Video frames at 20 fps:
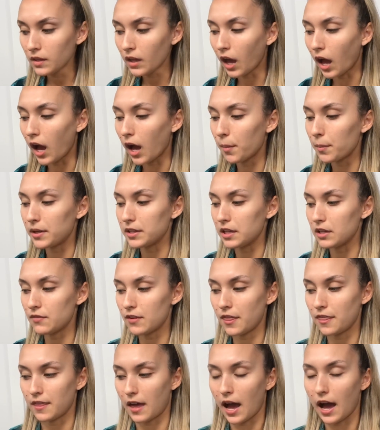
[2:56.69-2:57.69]
And
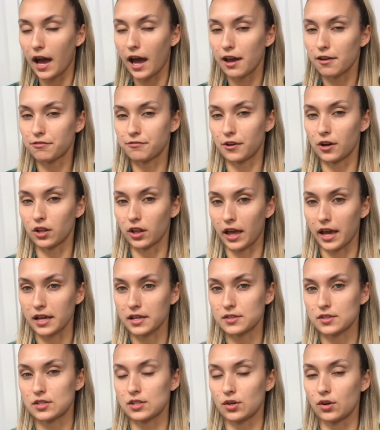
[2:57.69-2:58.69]
even that I felt like
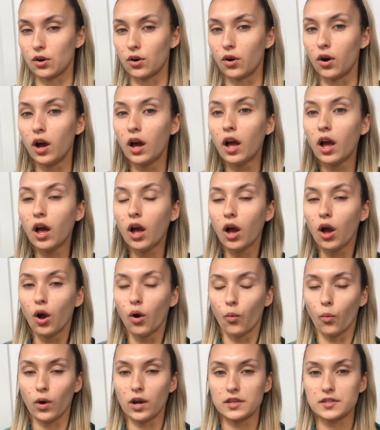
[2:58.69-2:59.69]
still
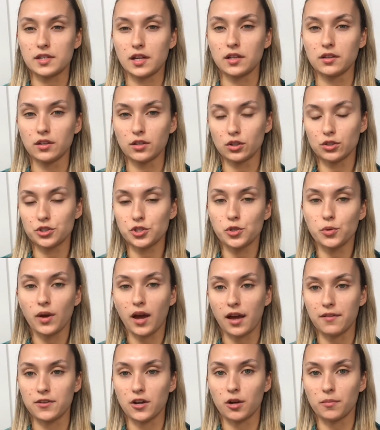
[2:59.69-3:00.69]
was a little too
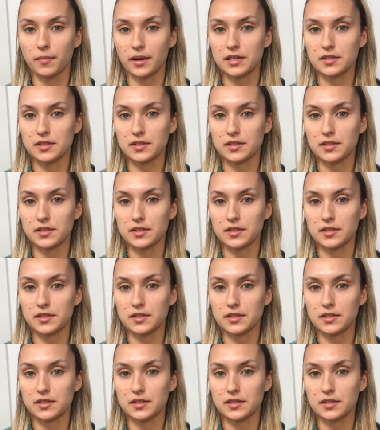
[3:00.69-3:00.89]
heavy on my